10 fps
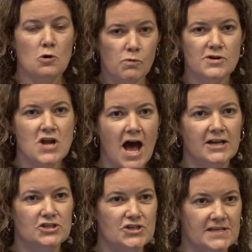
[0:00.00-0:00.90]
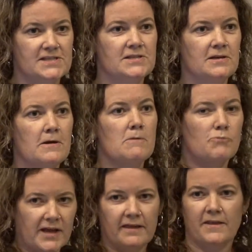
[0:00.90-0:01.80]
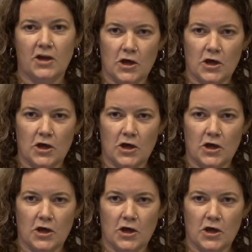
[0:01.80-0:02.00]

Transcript: We're not just bringing the